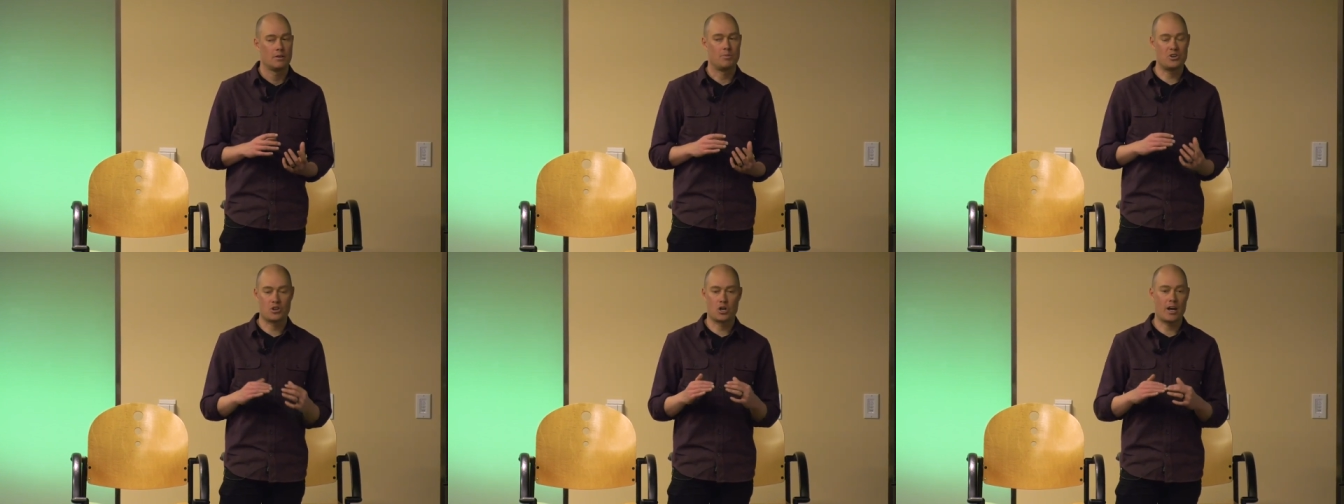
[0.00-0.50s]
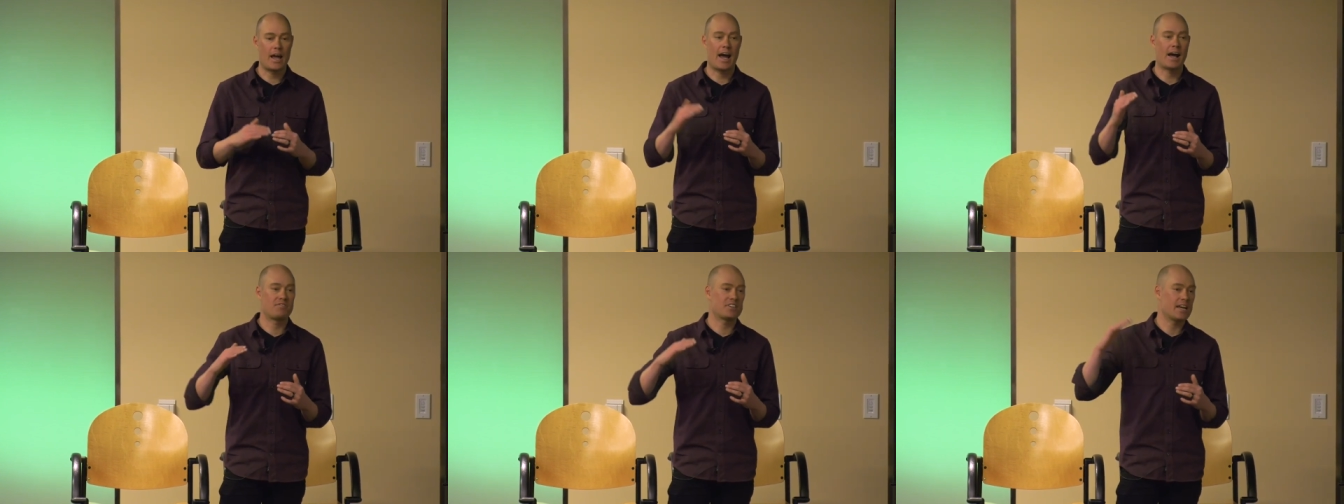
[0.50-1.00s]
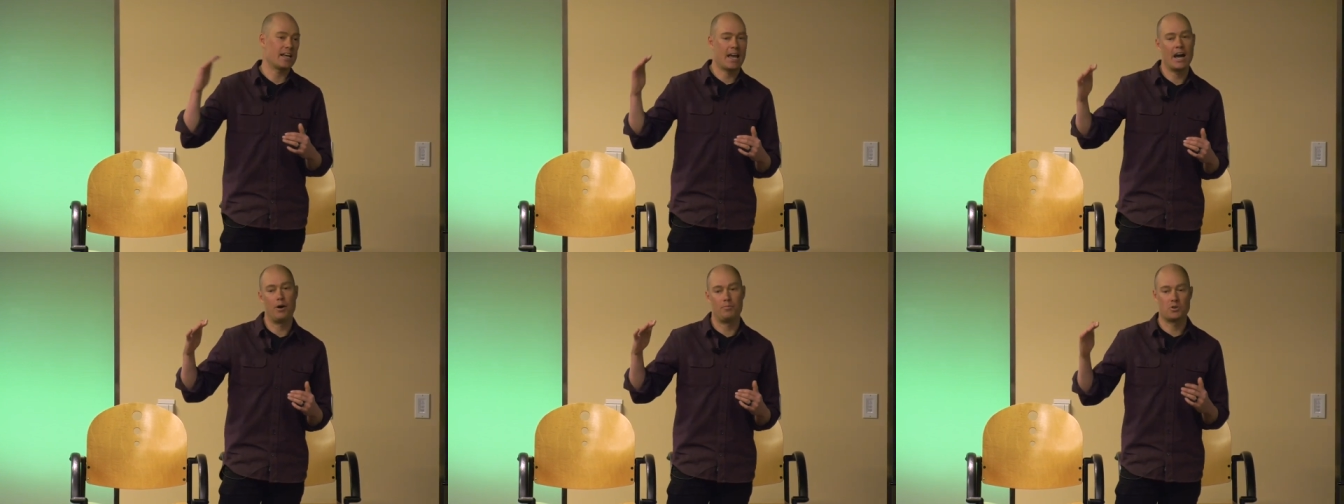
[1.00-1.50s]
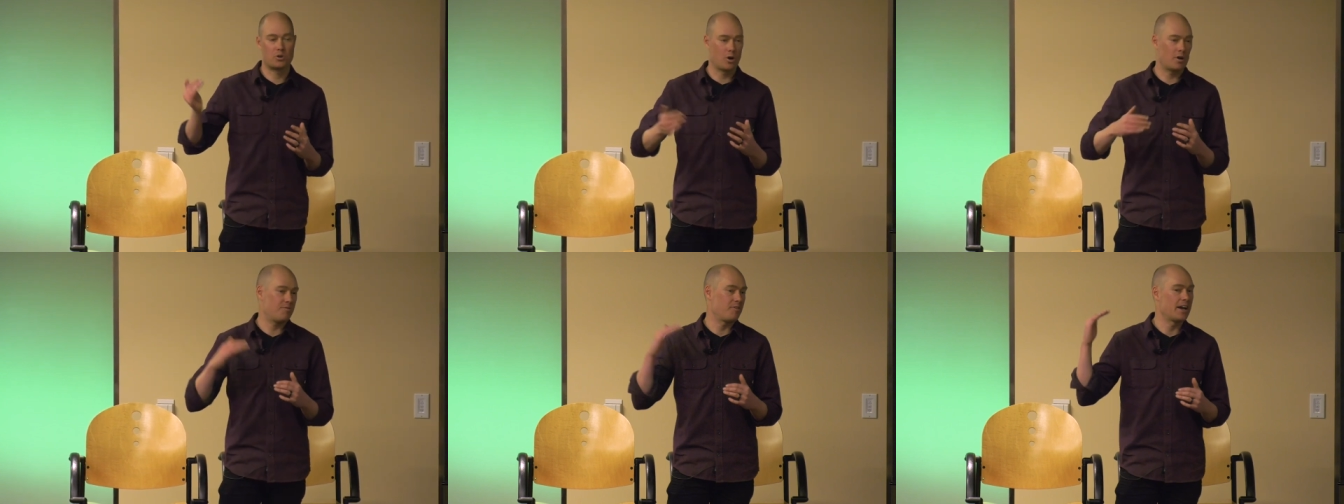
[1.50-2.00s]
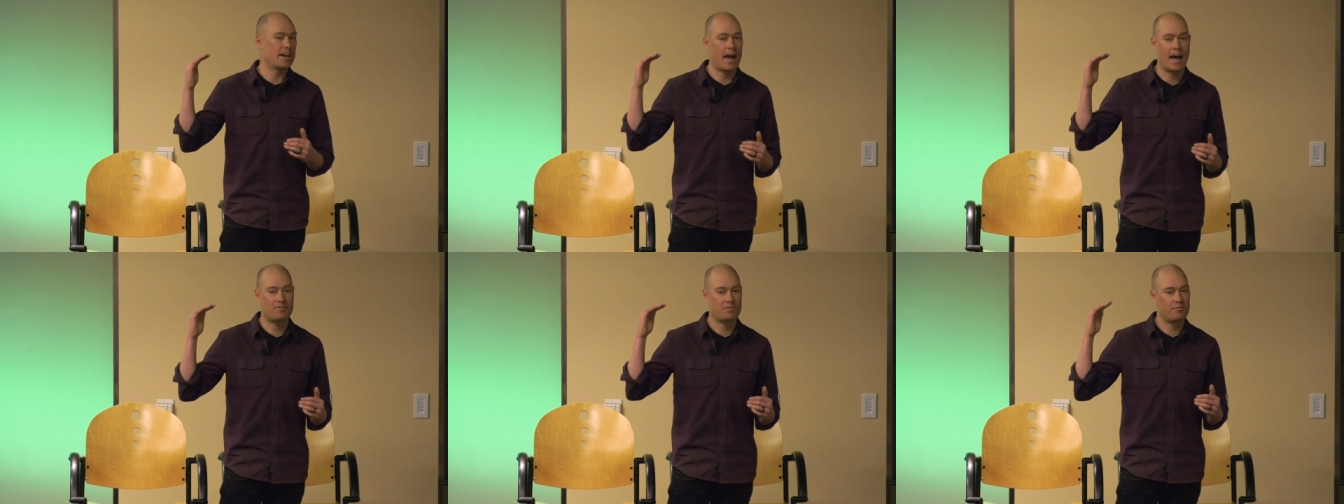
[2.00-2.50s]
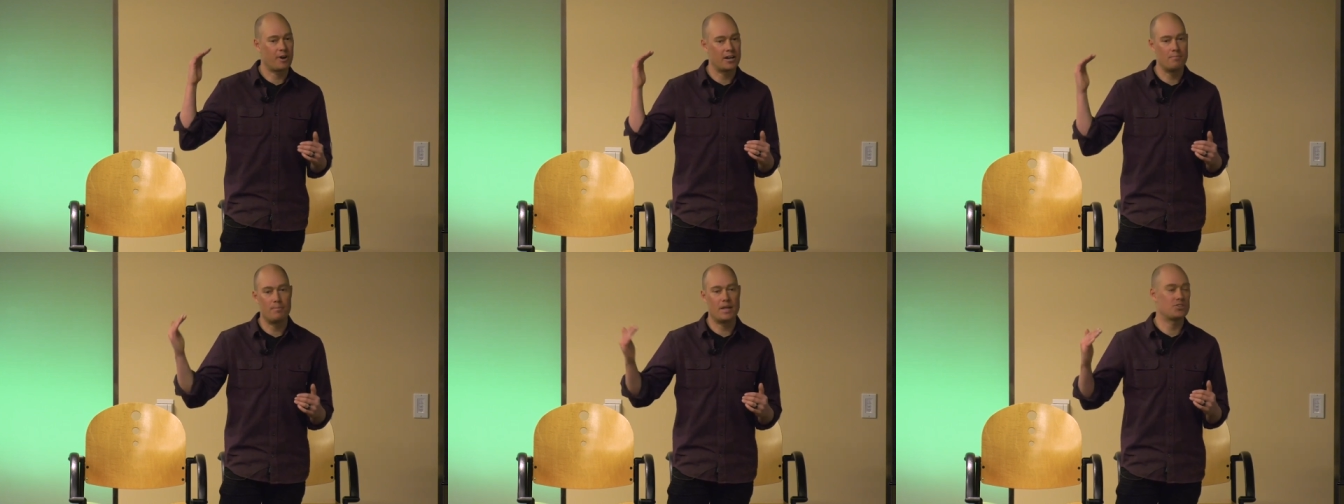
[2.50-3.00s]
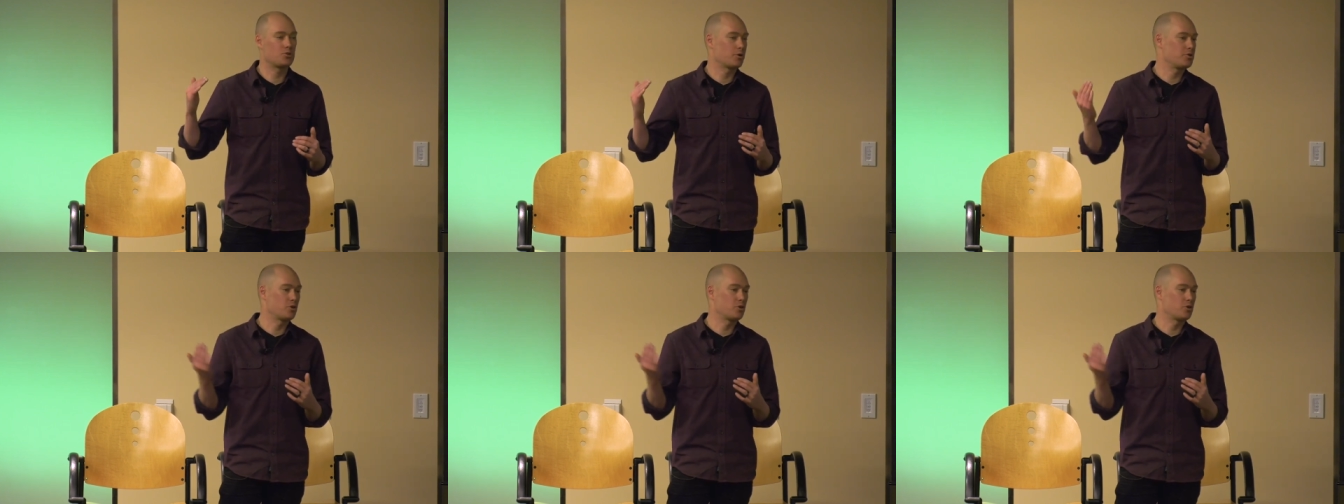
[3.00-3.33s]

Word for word: but you're going to have to get help. You're going to have to find a mentor.